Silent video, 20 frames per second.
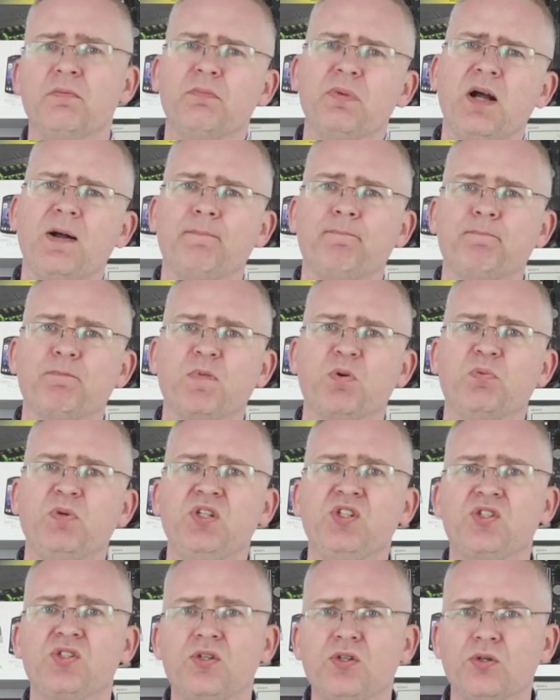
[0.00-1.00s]
But
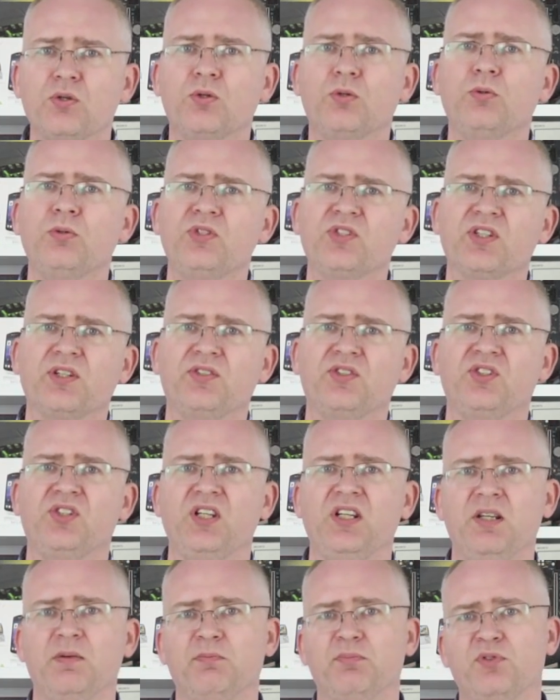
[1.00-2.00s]
we should also
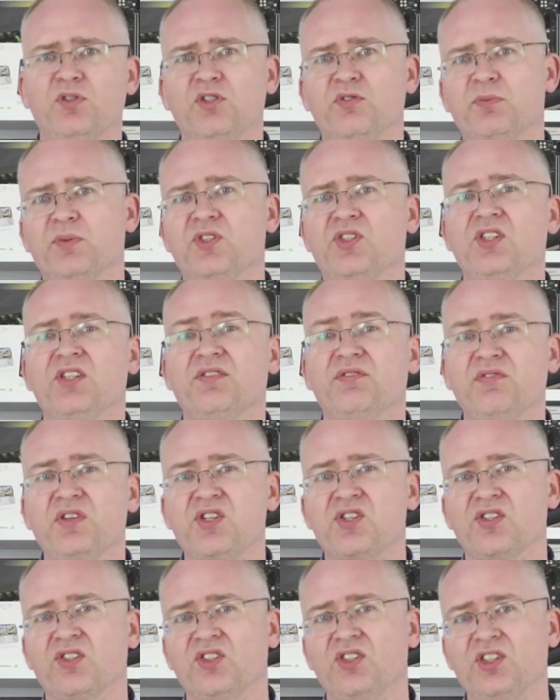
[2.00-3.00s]
see improvements in
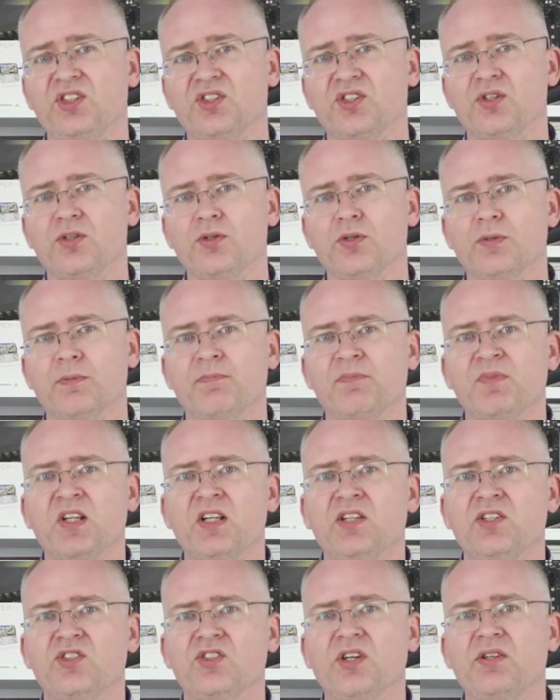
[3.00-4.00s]
efficiency too.
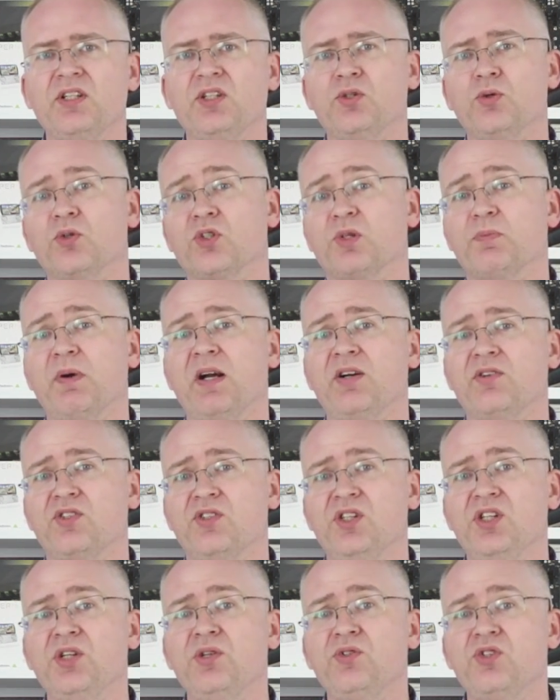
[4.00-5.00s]
Sony talks about
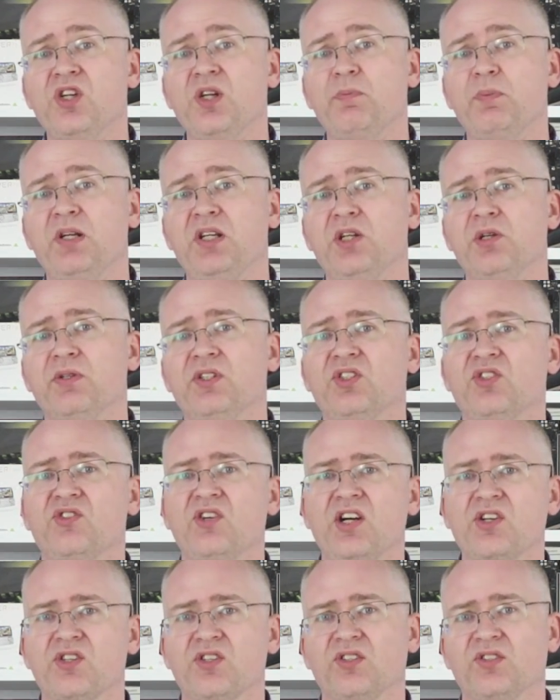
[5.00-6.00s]
new GPU
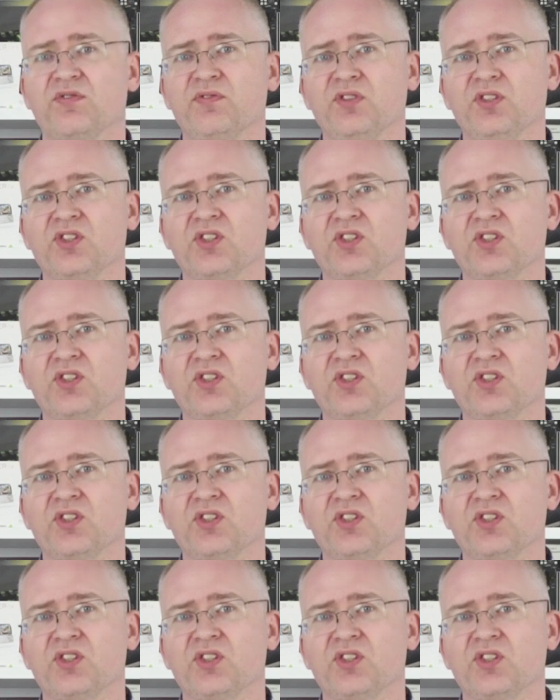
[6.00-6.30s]
instructions for